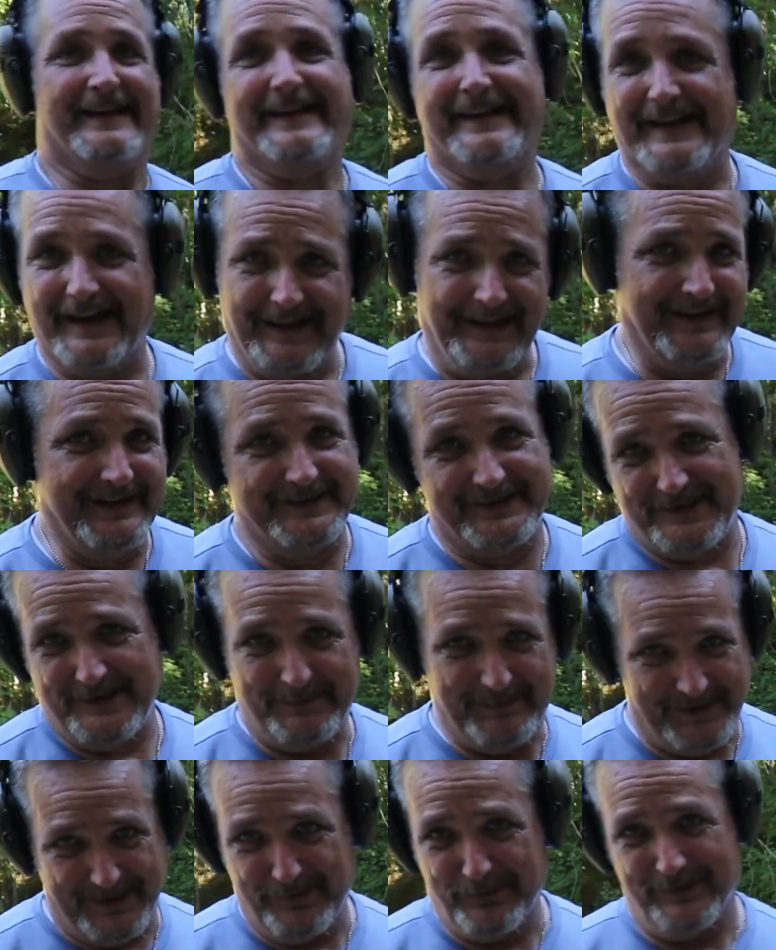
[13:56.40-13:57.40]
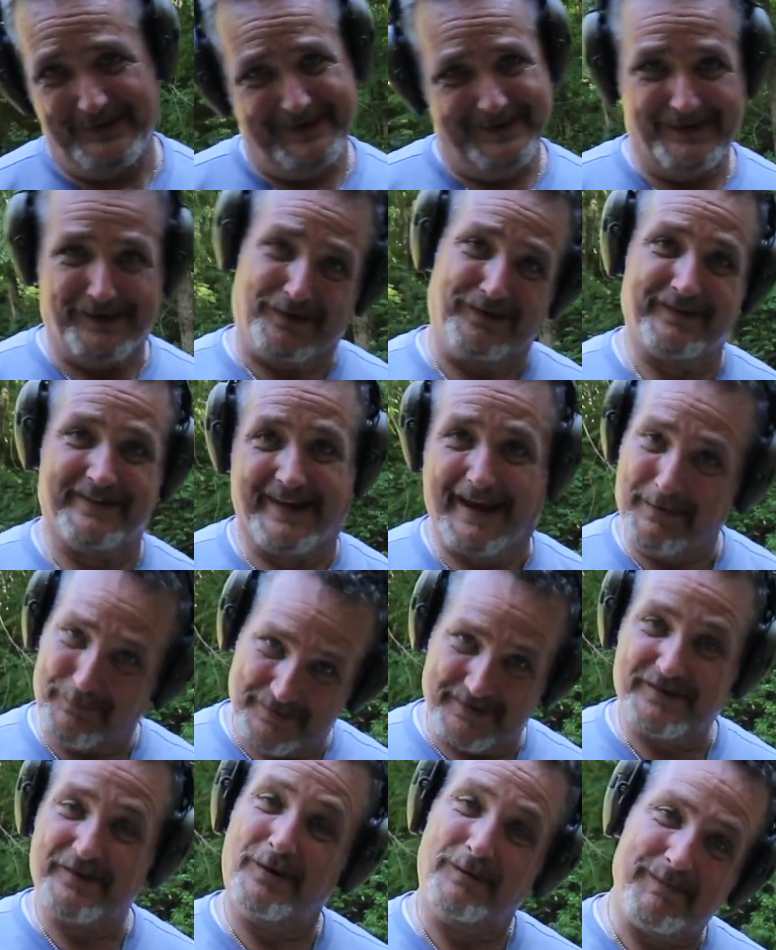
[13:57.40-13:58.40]
Golly GB Willikers, that
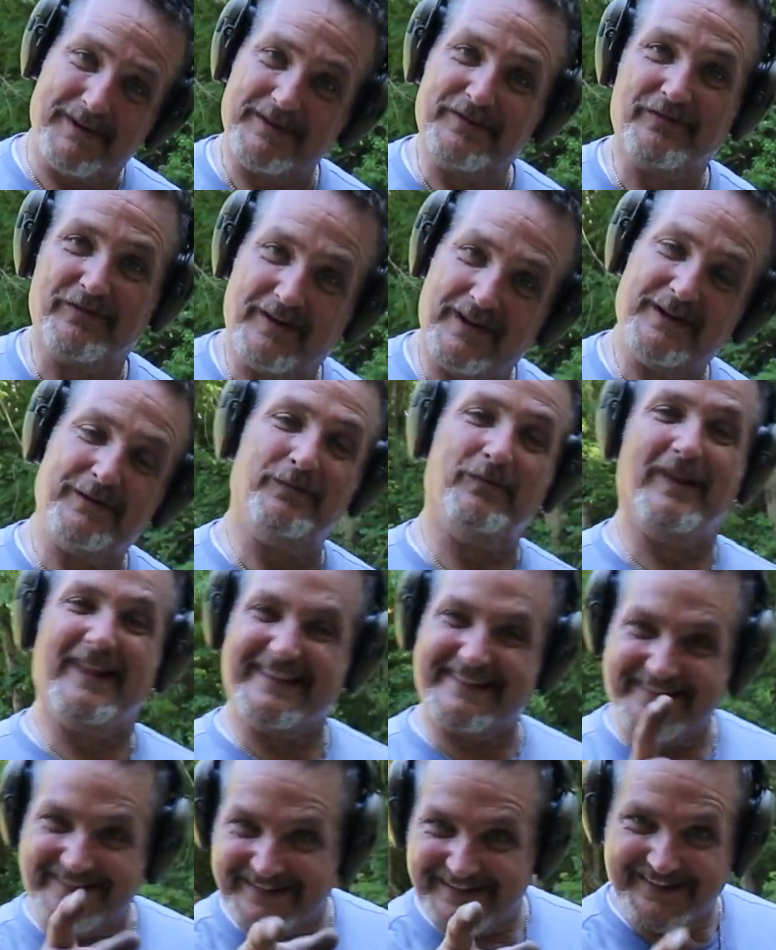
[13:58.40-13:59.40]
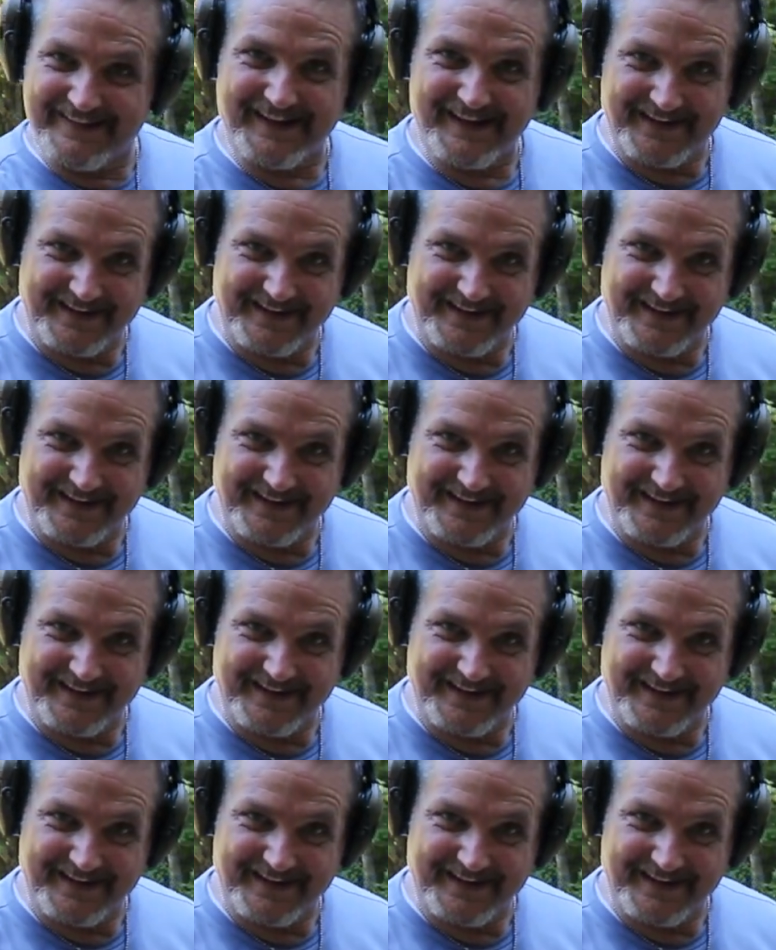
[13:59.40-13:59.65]
was so much fun. Let's see that